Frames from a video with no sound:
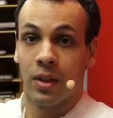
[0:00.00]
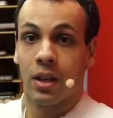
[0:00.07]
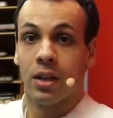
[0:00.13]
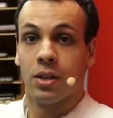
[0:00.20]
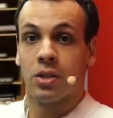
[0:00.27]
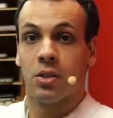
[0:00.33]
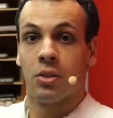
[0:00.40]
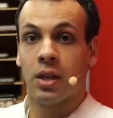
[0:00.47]

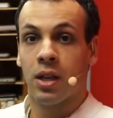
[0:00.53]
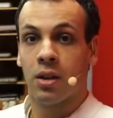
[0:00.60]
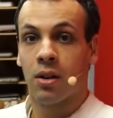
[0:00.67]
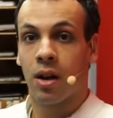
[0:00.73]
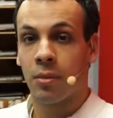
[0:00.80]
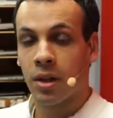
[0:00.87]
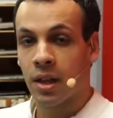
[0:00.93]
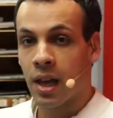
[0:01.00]
So here
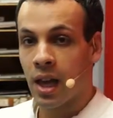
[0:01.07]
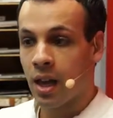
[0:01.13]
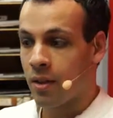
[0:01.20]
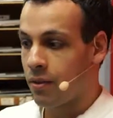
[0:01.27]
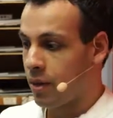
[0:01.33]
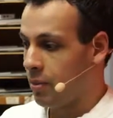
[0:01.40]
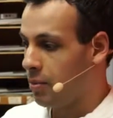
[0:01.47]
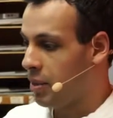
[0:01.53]
I'm going to
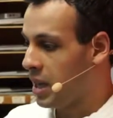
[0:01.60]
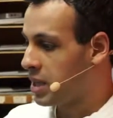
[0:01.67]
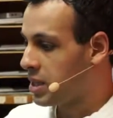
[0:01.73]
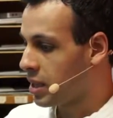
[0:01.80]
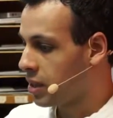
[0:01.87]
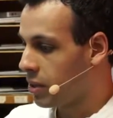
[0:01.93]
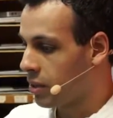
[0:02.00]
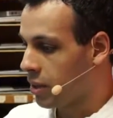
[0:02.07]
have a
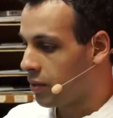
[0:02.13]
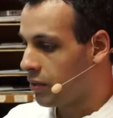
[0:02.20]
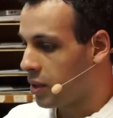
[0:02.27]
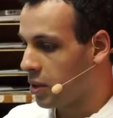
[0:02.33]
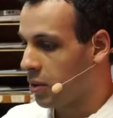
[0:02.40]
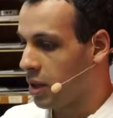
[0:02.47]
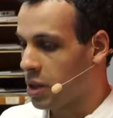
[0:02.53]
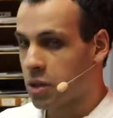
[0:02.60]
basic little
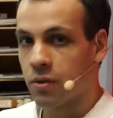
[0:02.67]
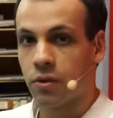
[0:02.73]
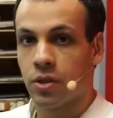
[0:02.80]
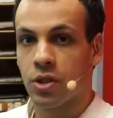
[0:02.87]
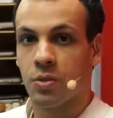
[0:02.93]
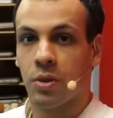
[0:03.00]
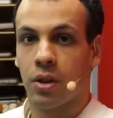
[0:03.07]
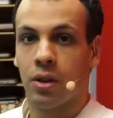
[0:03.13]
configuration for
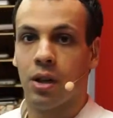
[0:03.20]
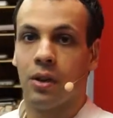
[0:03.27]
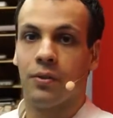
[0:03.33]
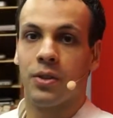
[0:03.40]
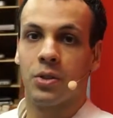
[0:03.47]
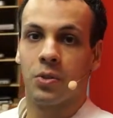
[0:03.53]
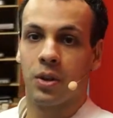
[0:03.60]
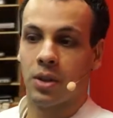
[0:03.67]
a small
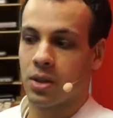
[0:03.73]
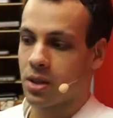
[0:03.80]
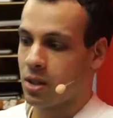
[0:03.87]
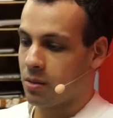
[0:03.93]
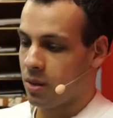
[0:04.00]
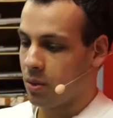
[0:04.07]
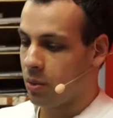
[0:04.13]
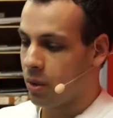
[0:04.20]
office where there's going
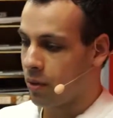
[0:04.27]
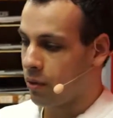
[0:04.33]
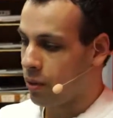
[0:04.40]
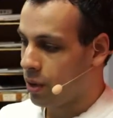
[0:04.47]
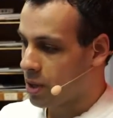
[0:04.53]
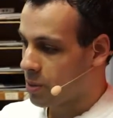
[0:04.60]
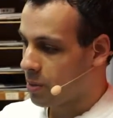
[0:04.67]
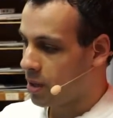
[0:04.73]
to be one
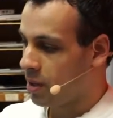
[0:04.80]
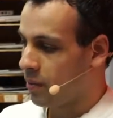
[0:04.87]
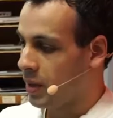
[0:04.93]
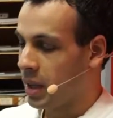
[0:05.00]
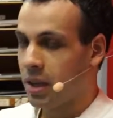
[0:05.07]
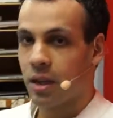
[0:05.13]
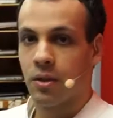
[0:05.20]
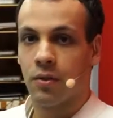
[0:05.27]
voicemail
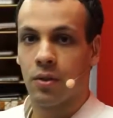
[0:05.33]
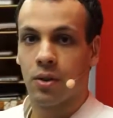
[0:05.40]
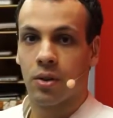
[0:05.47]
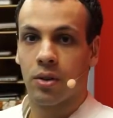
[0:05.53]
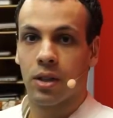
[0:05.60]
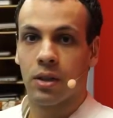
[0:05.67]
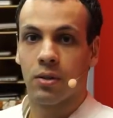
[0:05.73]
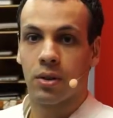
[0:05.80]

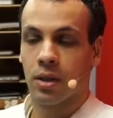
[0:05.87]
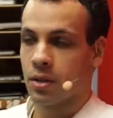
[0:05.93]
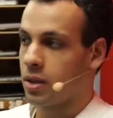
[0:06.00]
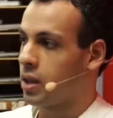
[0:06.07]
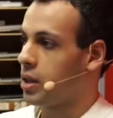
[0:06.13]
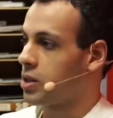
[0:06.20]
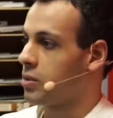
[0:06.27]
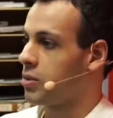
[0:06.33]
for the
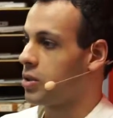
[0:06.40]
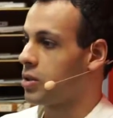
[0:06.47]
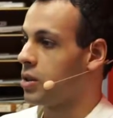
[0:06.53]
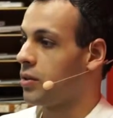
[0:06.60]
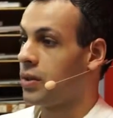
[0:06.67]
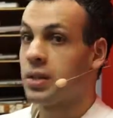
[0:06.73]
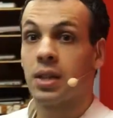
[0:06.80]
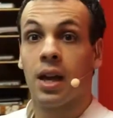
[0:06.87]
customer
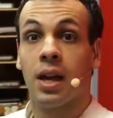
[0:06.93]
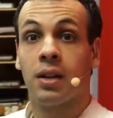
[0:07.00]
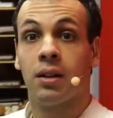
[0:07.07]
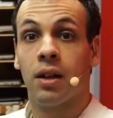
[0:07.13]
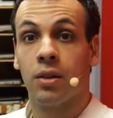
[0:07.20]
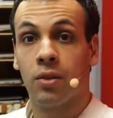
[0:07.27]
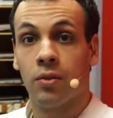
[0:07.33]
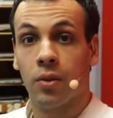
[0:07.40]
service and
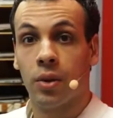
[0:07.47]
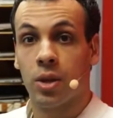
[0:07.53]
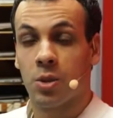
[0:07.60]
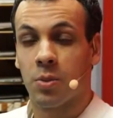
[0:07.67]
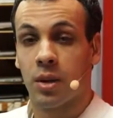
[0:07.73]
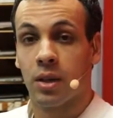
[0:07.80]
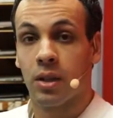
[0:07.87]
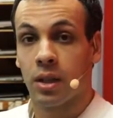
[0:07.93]
another
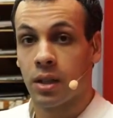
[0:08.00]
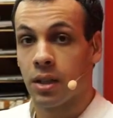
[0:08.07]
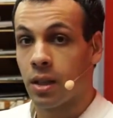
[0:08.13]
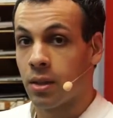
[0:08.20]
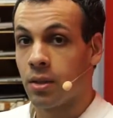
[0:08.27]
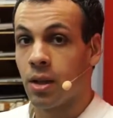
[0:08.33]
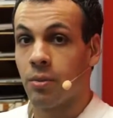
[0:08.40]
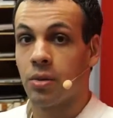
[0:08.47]
voicemail and
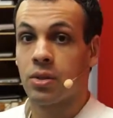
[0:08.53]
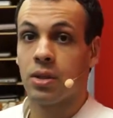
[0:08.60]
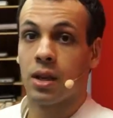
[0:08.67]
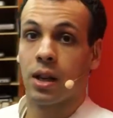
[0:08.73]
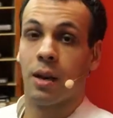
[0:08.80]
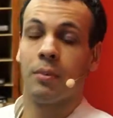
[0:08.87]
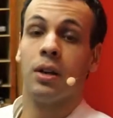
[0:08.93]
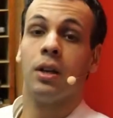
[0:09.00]
another number
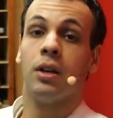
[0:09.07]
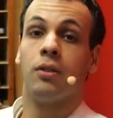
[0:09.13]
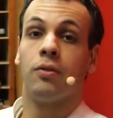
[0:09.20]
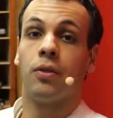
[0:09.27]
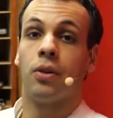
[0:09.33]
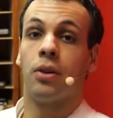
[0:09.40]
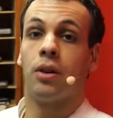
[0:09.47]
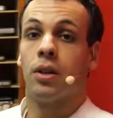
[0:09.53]
set up
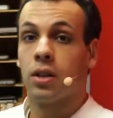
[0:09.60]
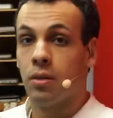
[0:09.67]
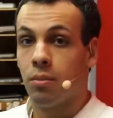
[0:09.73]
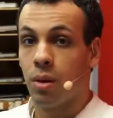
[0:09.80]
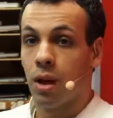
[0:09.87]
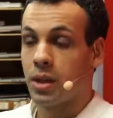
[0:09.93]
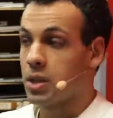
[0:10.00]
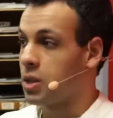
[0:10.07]
for the
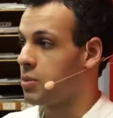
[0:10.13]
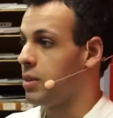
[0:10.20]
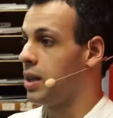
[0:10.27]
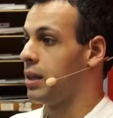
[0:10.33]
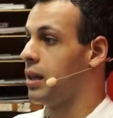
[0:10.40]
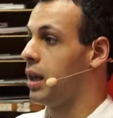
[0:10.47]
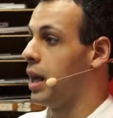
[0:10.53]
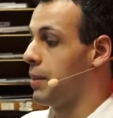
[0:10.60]
boss's
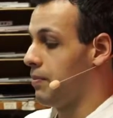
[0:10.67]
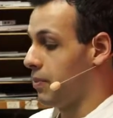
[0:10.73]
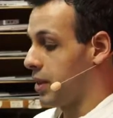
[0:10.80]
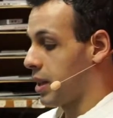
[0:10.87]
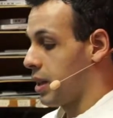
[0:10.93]
main line.